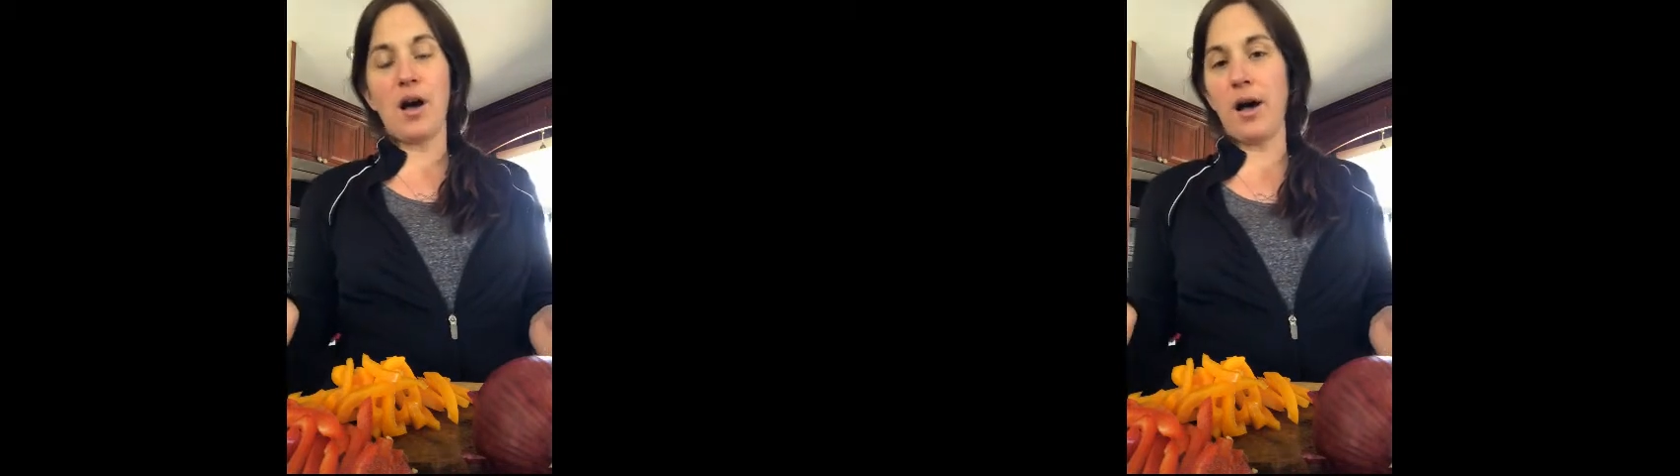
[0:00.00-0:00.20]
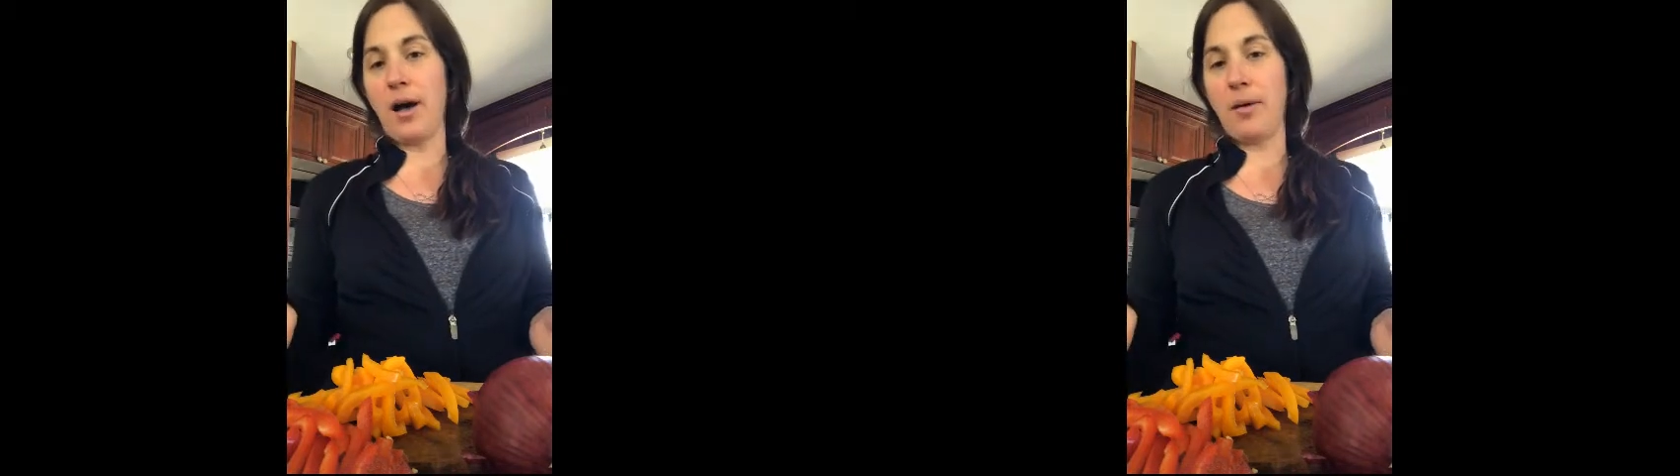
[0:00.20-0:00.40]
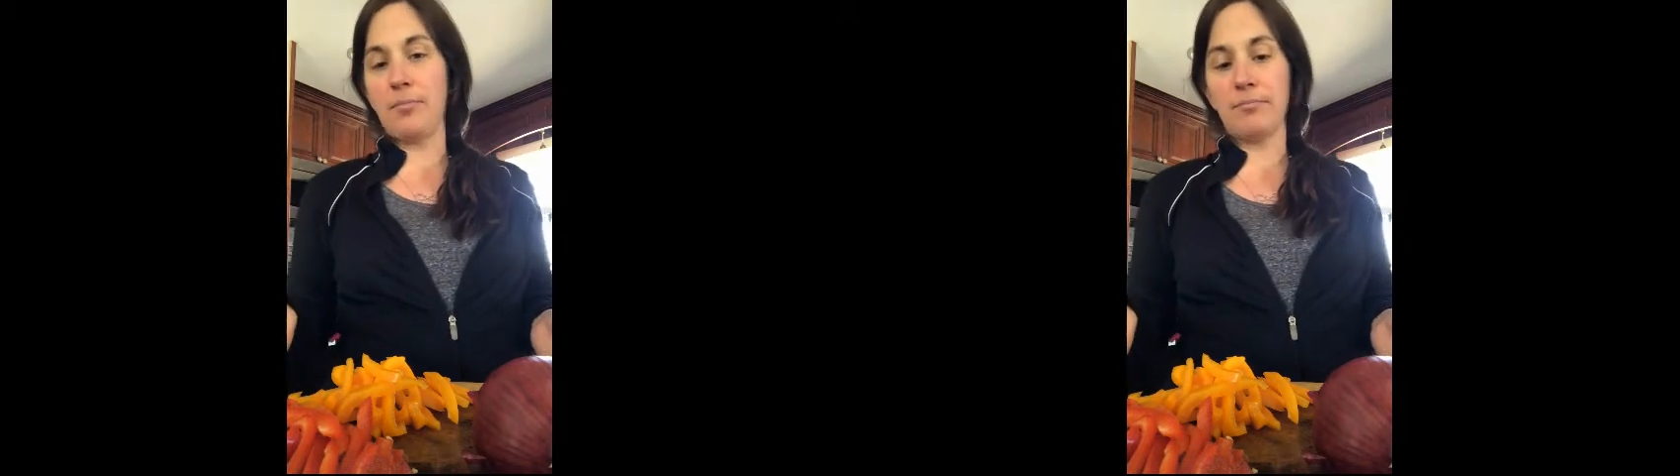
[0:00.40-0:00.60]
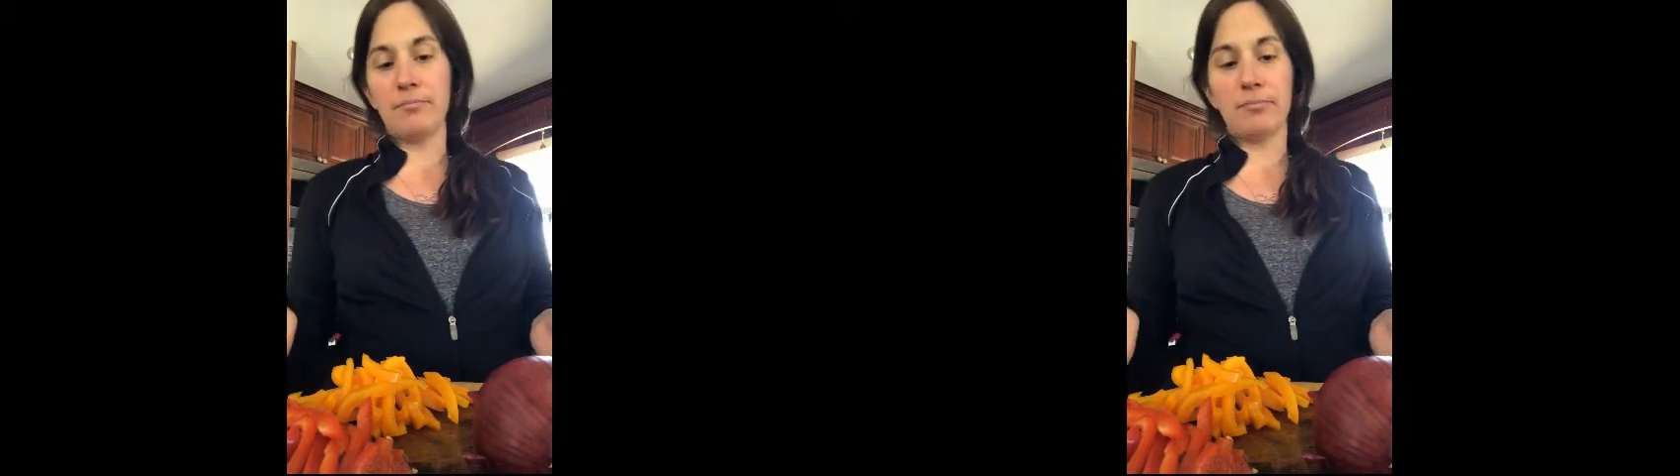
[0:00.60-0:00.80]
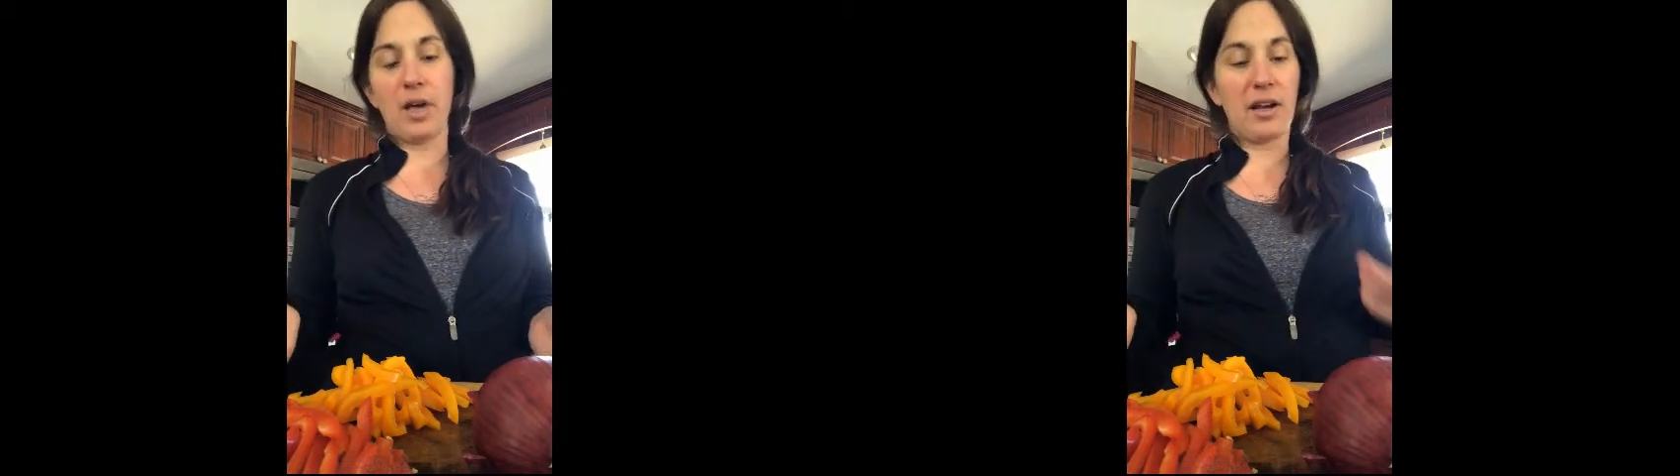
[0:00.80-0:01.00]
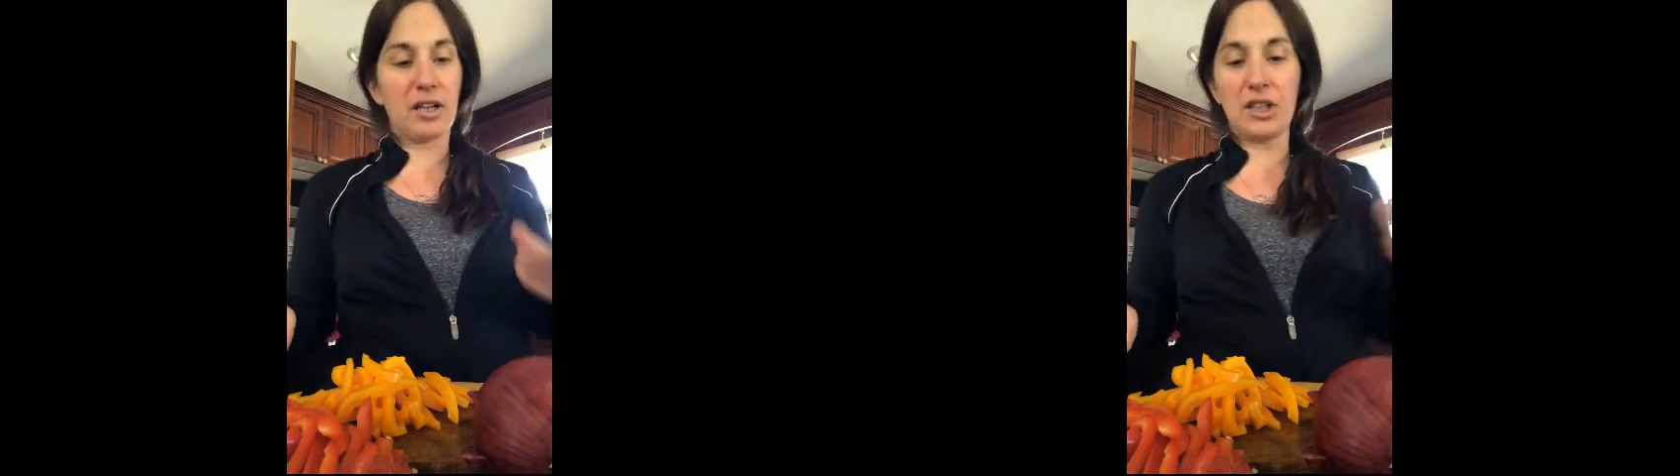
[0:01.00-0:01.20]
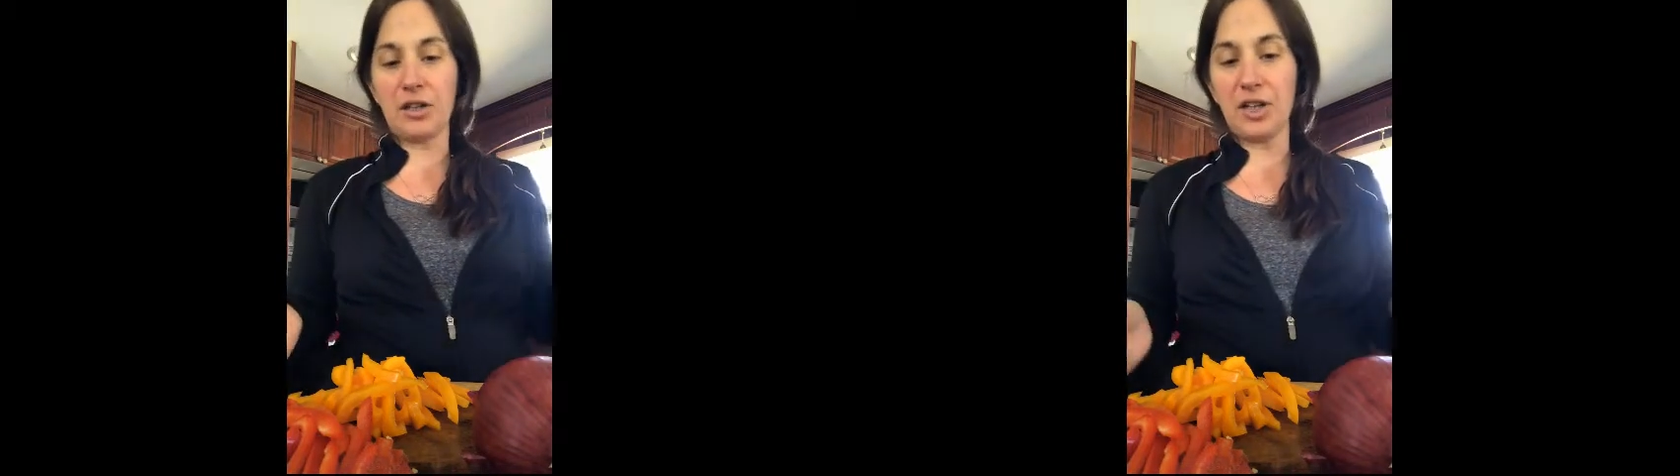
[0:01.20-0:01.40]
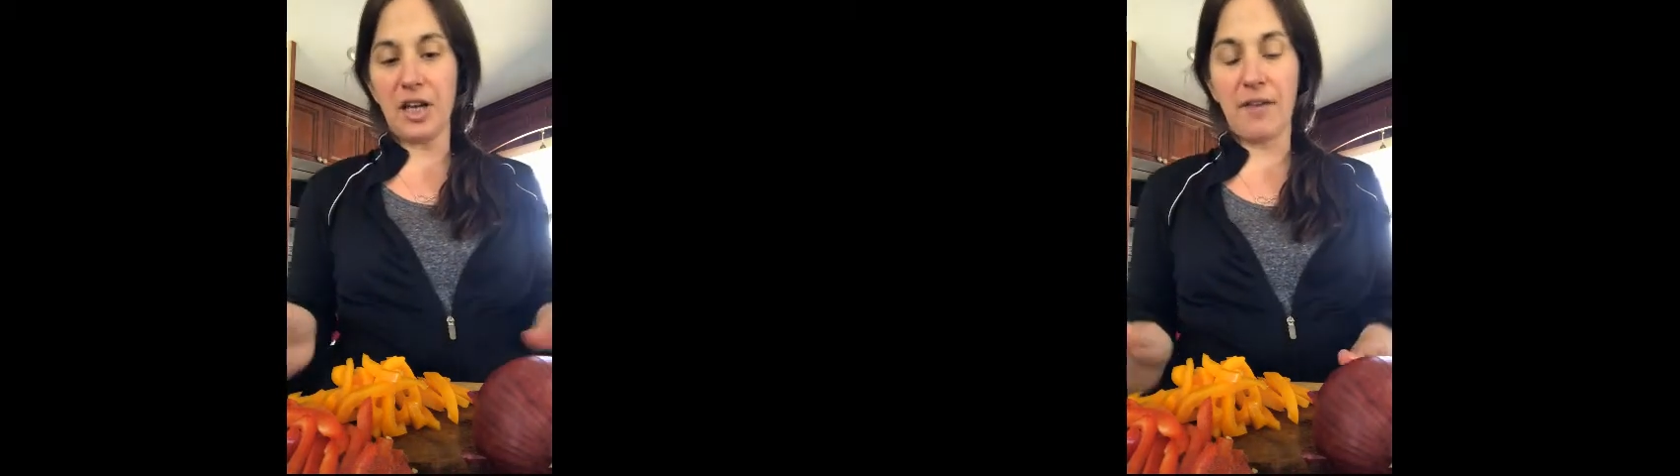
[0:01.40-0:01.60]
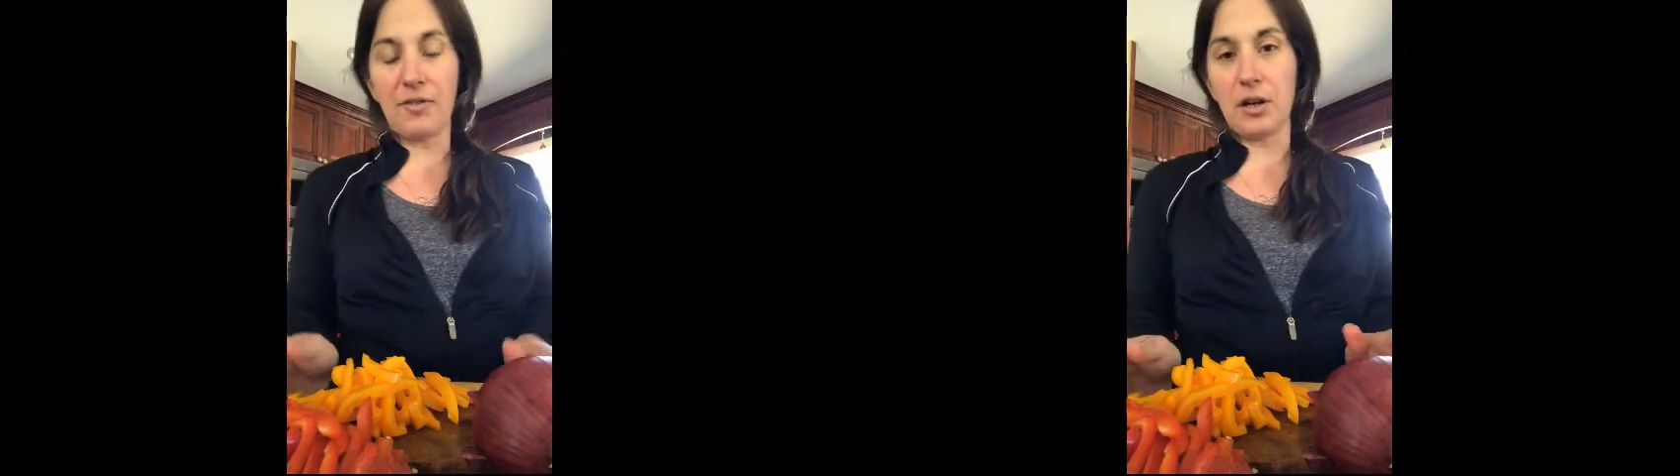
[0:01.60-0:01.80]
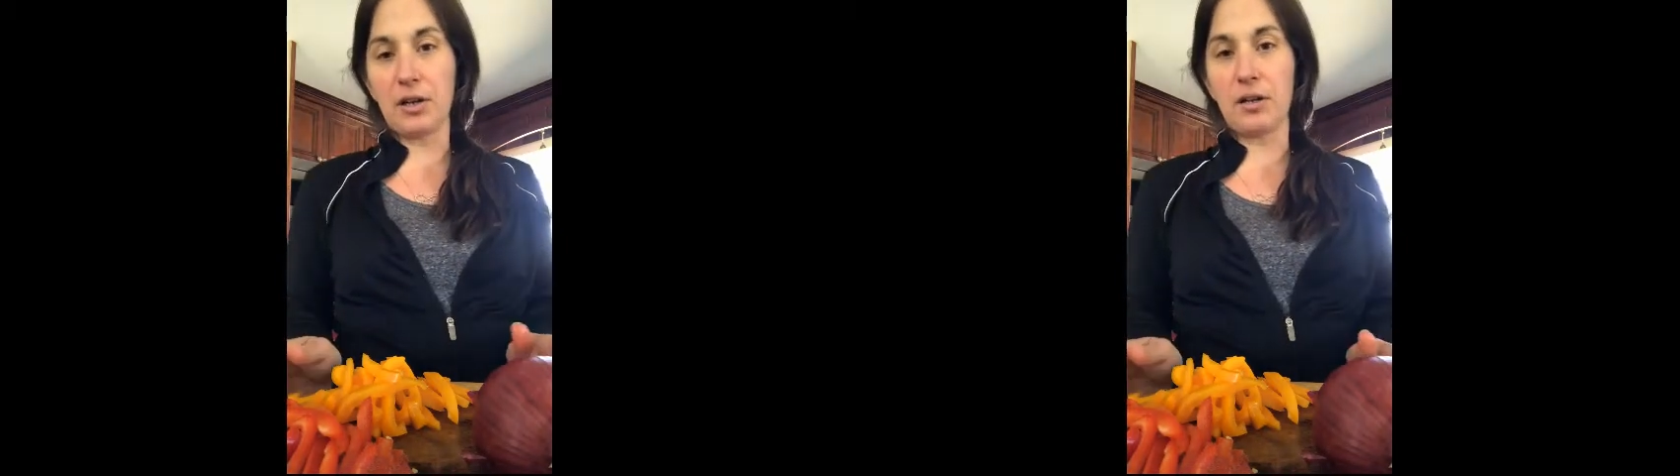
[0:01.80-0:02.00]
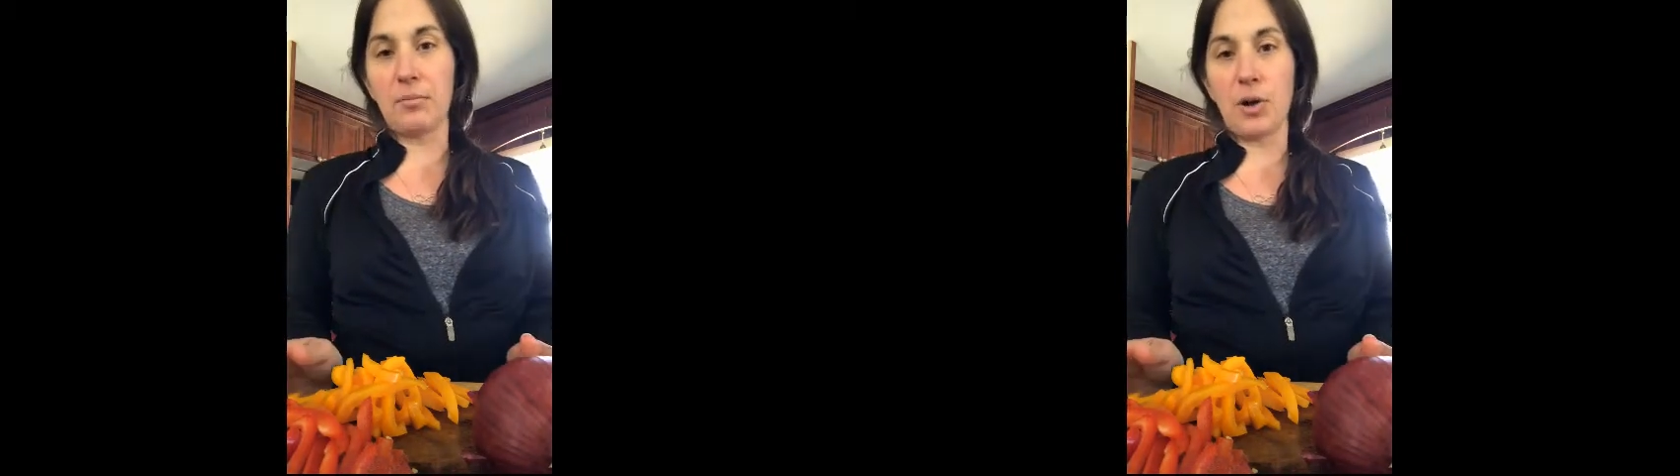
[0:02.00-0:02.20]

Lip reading: I actually already have an onion